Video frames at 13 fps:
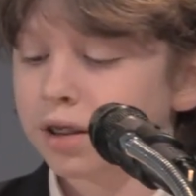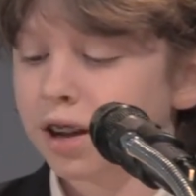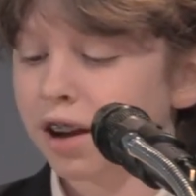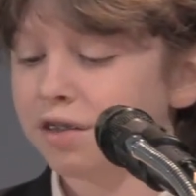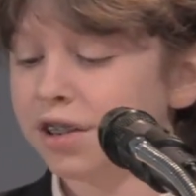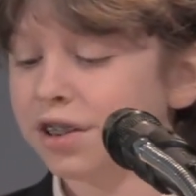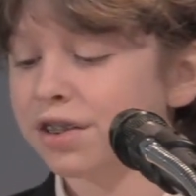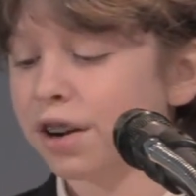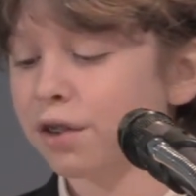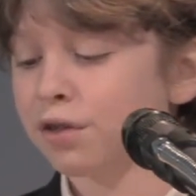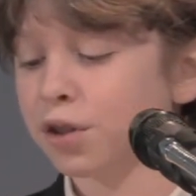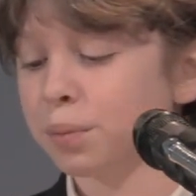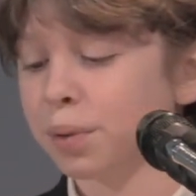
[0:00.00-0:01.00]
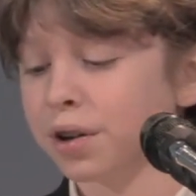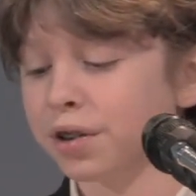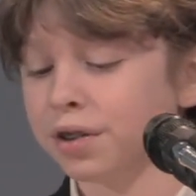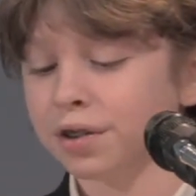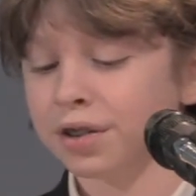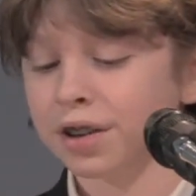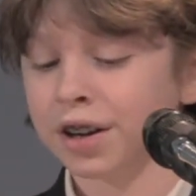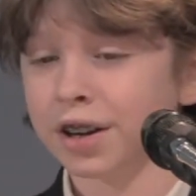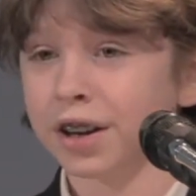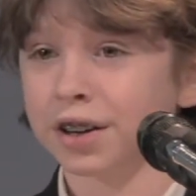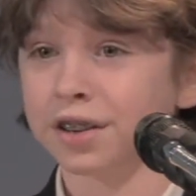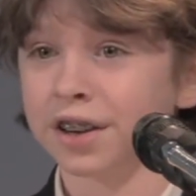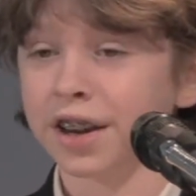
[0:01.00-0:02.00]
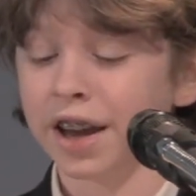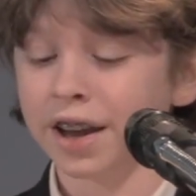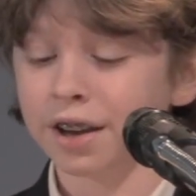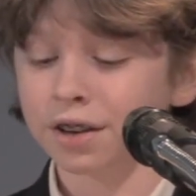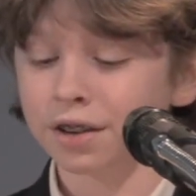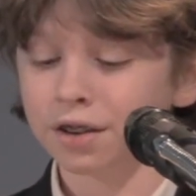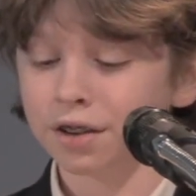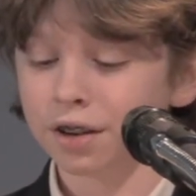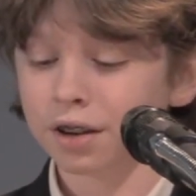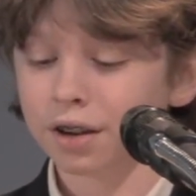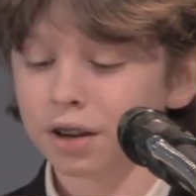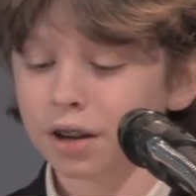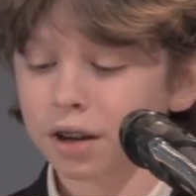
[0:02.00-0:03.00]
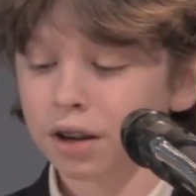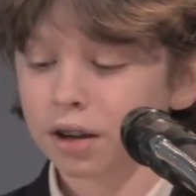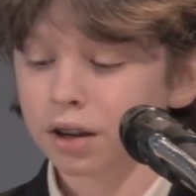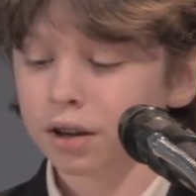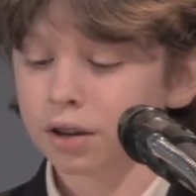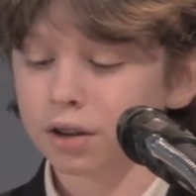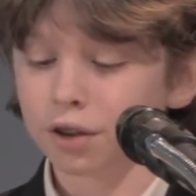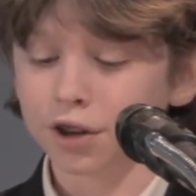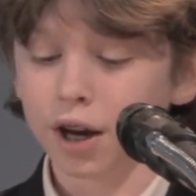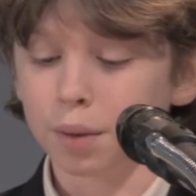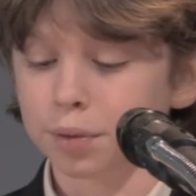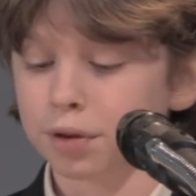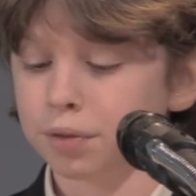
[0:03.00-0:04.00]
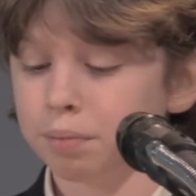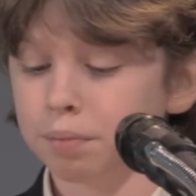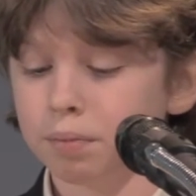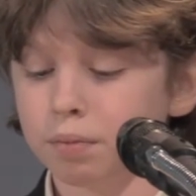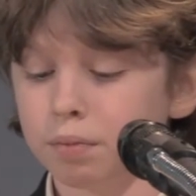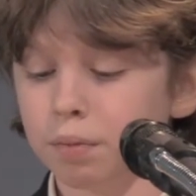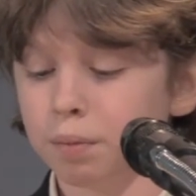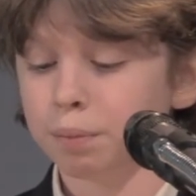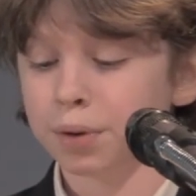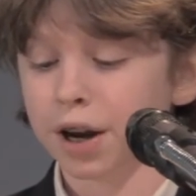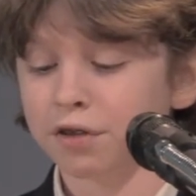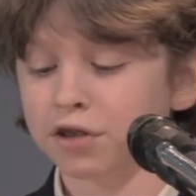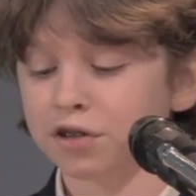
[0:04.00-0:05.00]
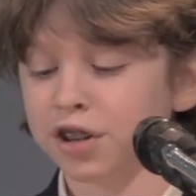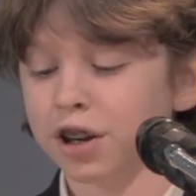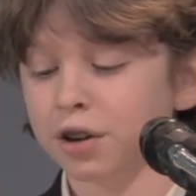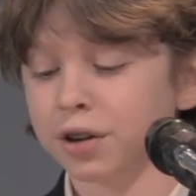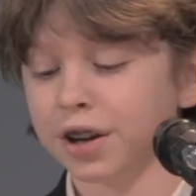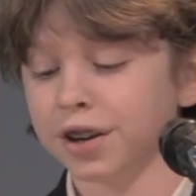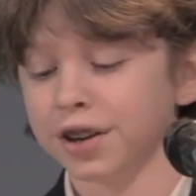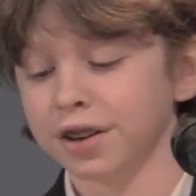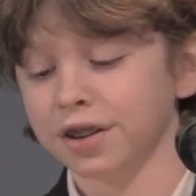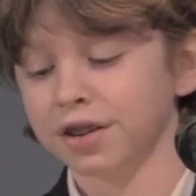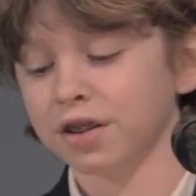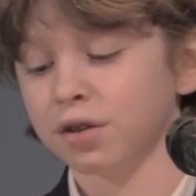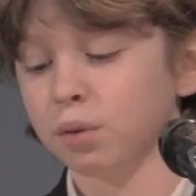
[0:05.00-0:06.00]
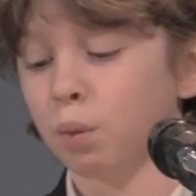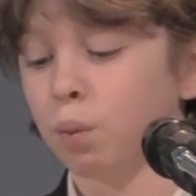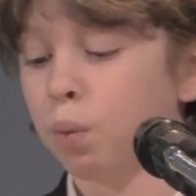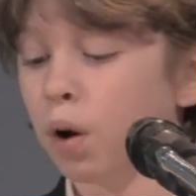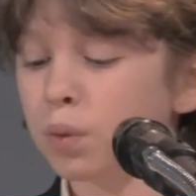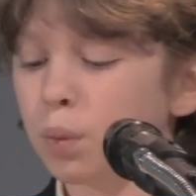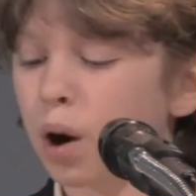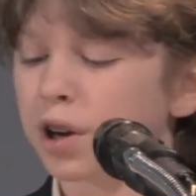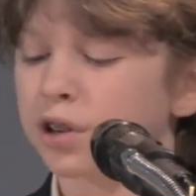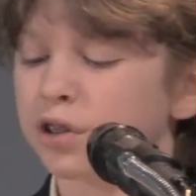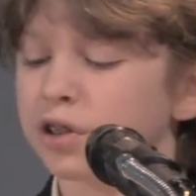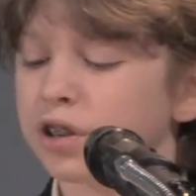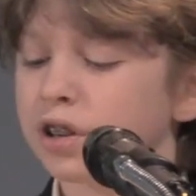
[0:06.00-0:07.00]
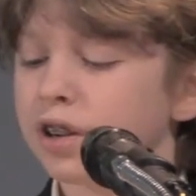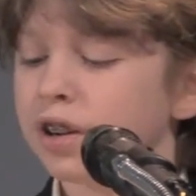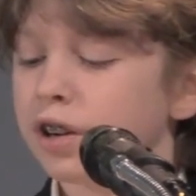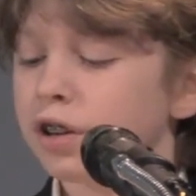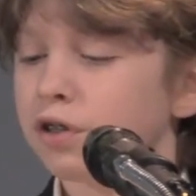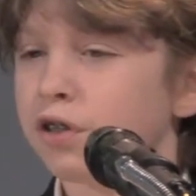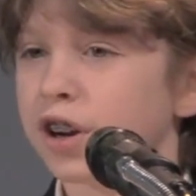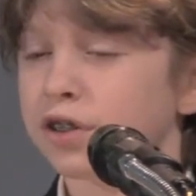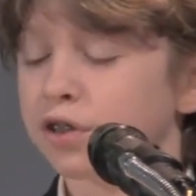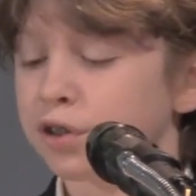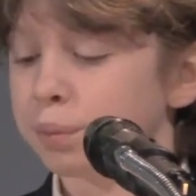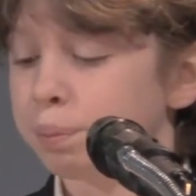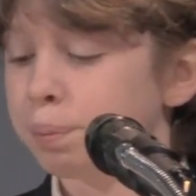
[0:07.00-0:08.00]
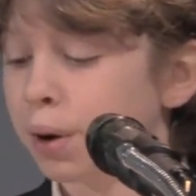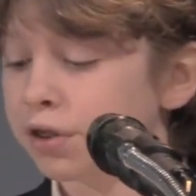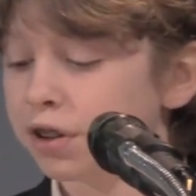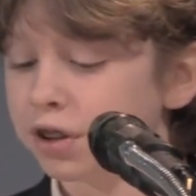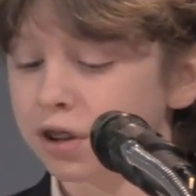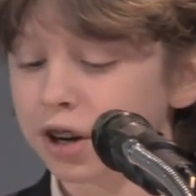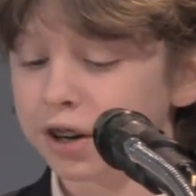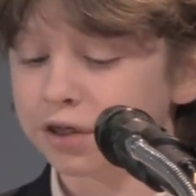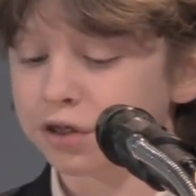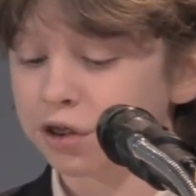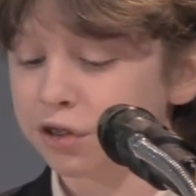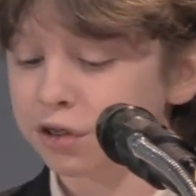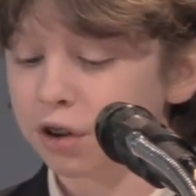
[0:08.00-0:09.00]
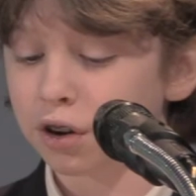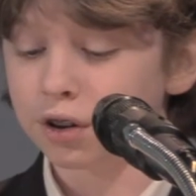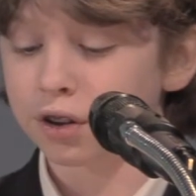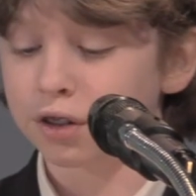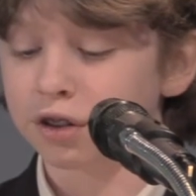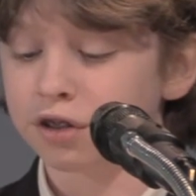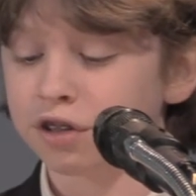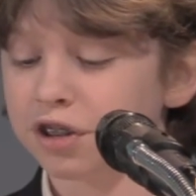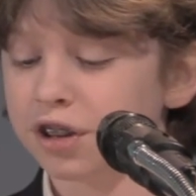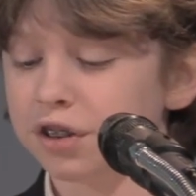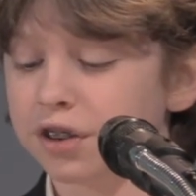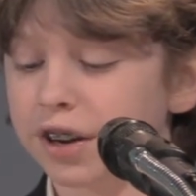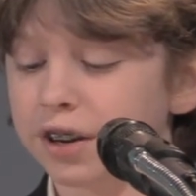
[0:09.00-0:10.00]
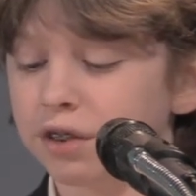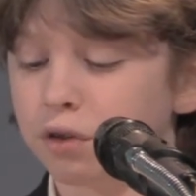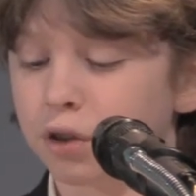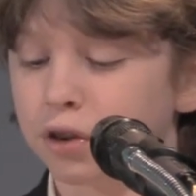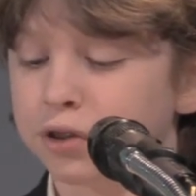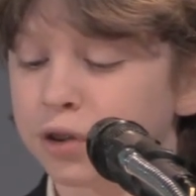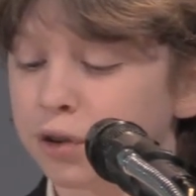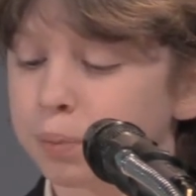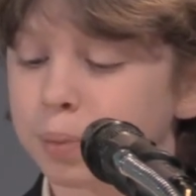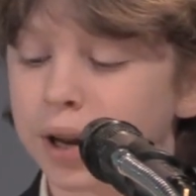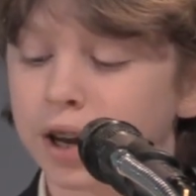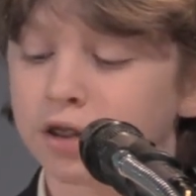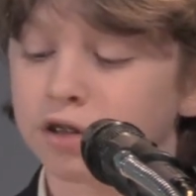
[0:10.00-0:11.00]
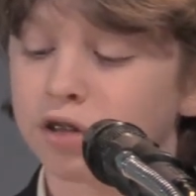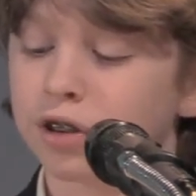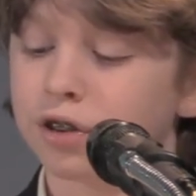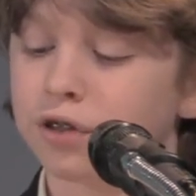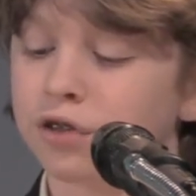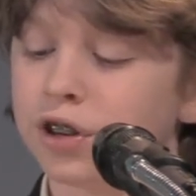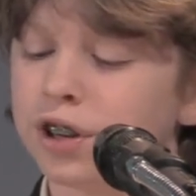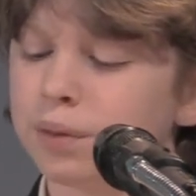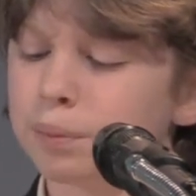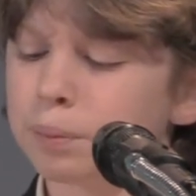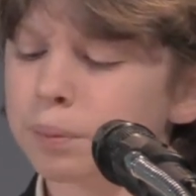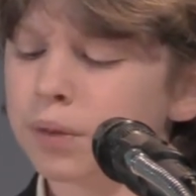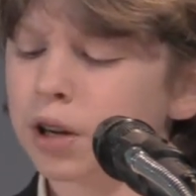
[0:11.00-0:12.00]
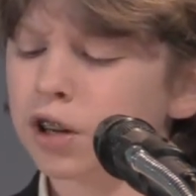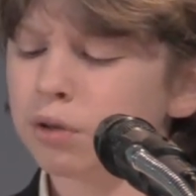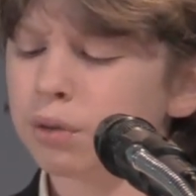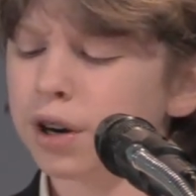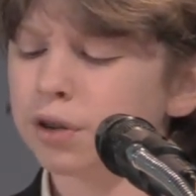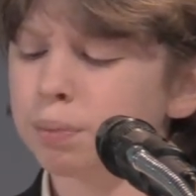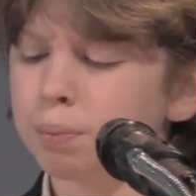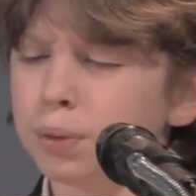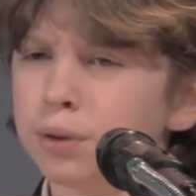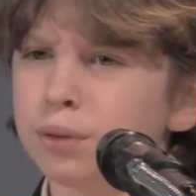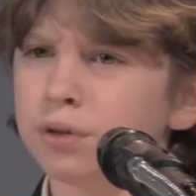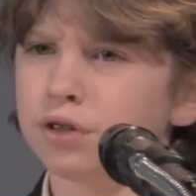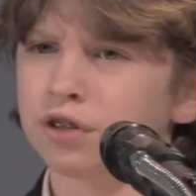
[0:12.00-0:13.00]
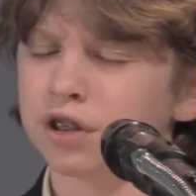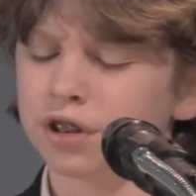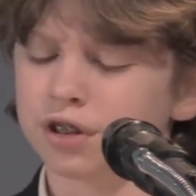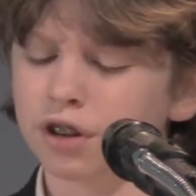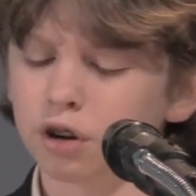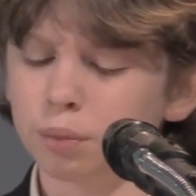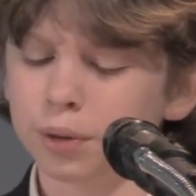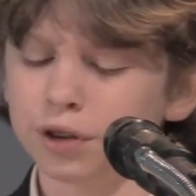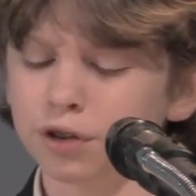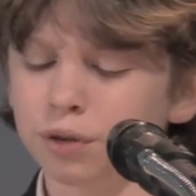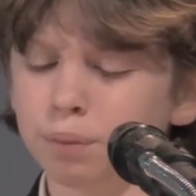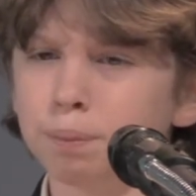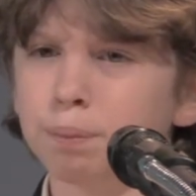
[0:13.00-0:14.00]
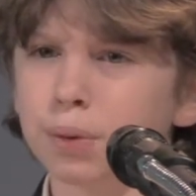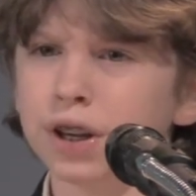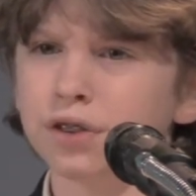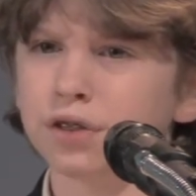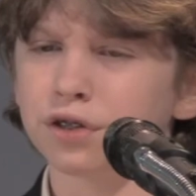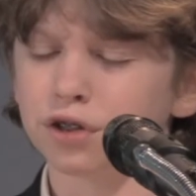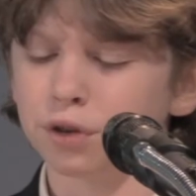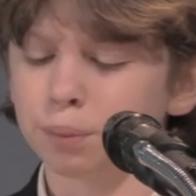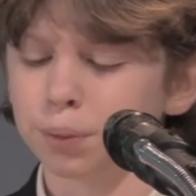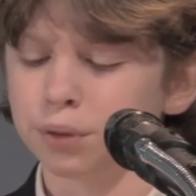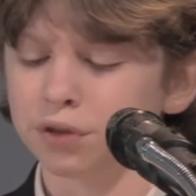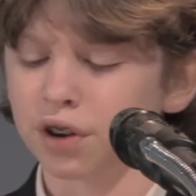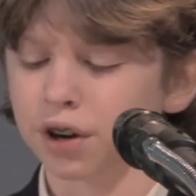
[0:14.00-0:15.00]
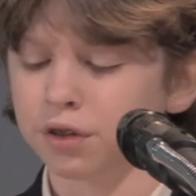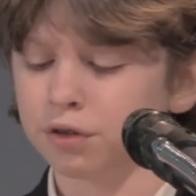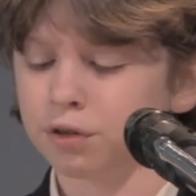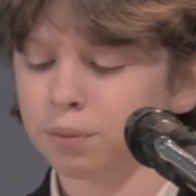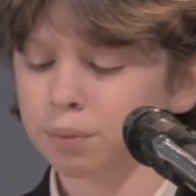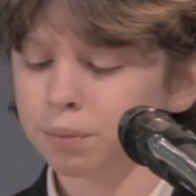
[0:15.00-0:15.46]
I reached out for the button, clicked it, and nothing happened. But after relocating just one wire, the fan started buzzing, the lights turned on, and the screen changed from the dark black screen of defeat to a nice blue screen telling me to please insert boot drive.